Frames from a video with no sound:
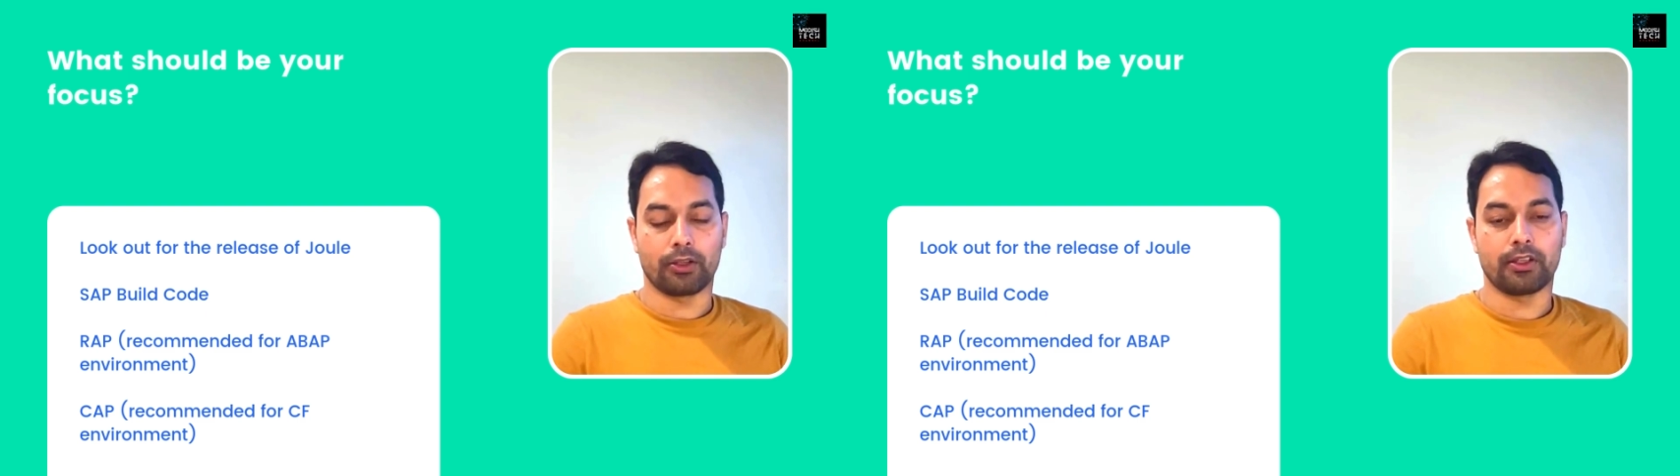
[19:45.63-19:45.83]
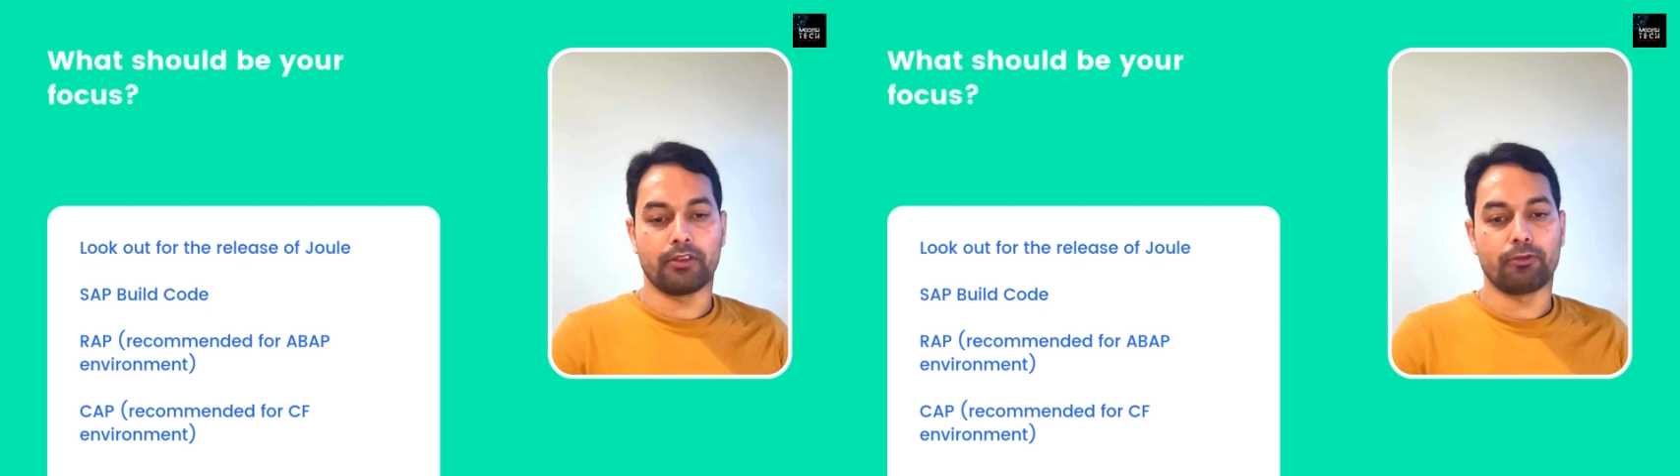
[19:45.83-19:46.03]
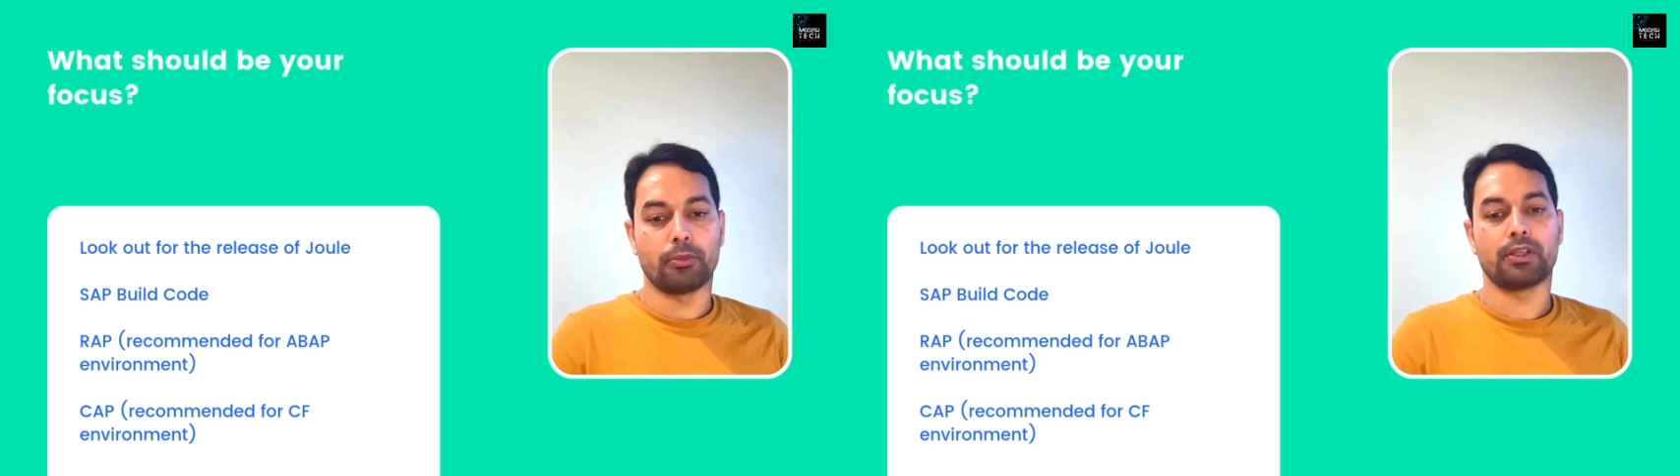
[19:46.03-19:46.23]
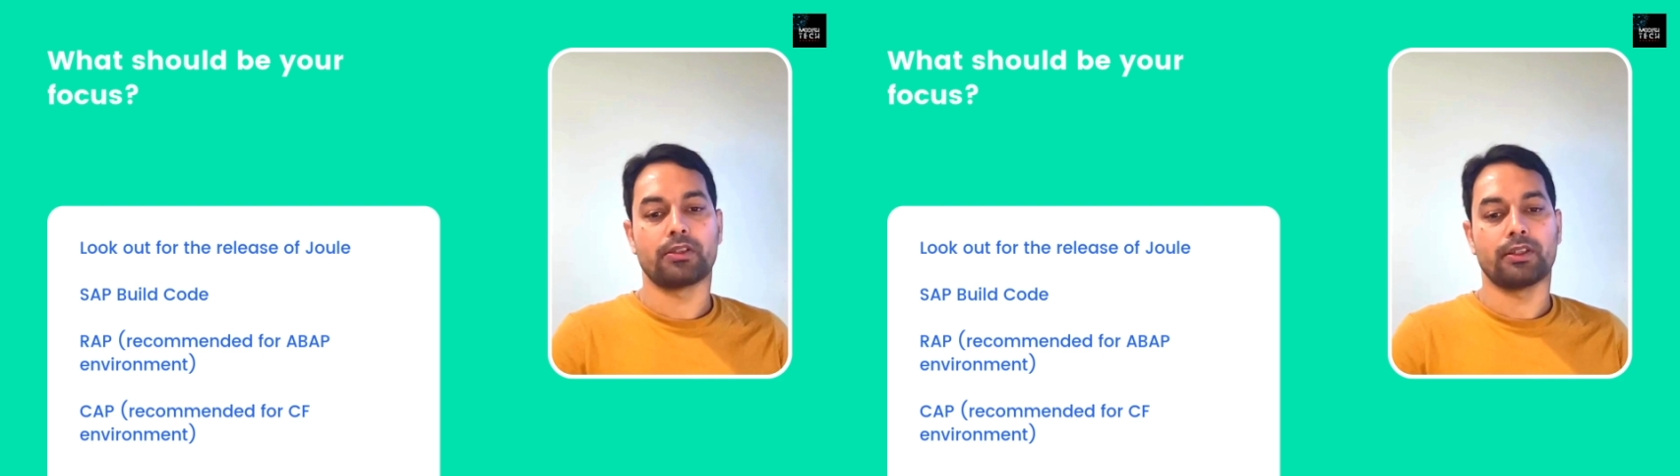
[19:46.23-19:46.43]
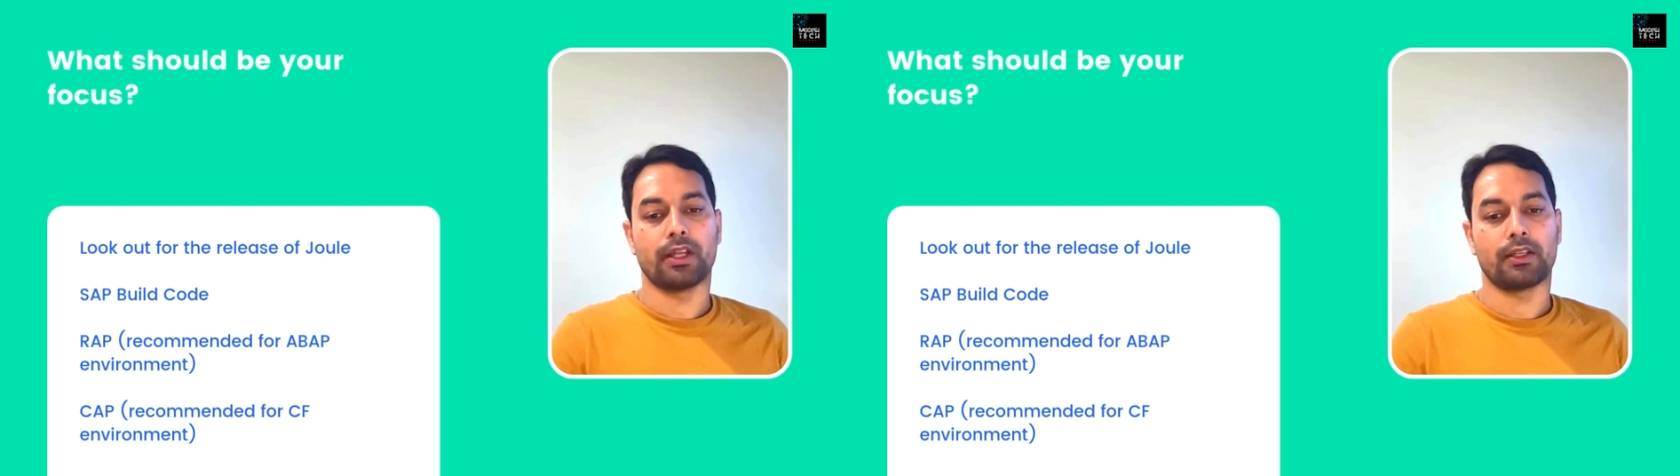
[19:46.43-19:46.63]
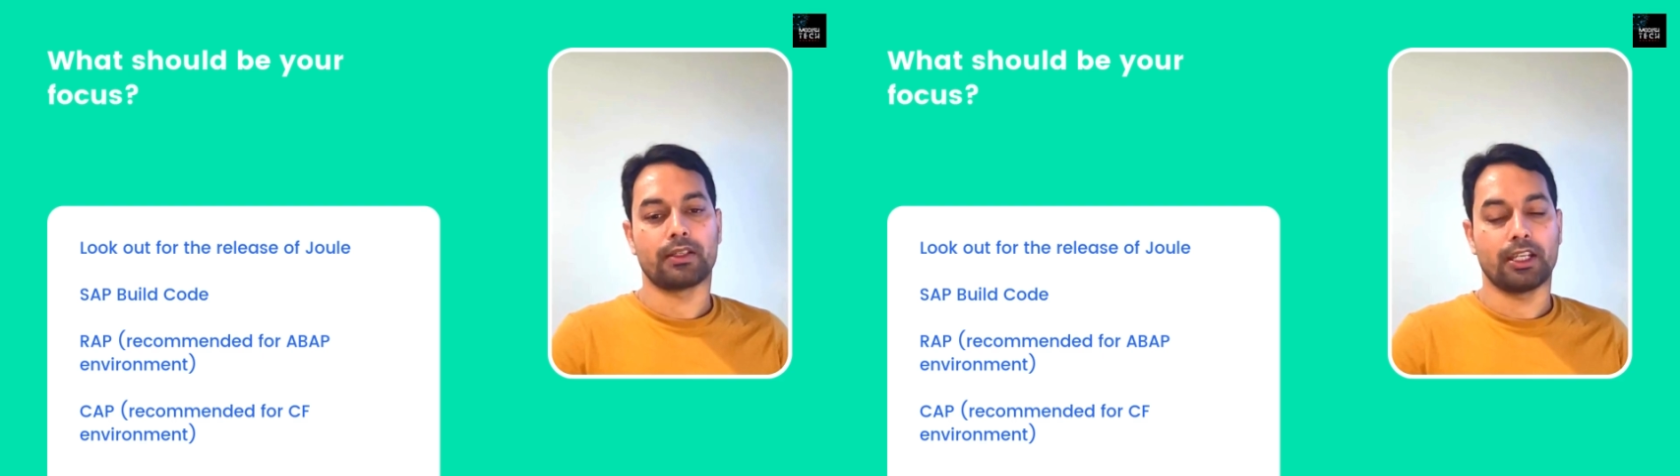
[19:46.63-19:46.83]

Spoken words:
the information that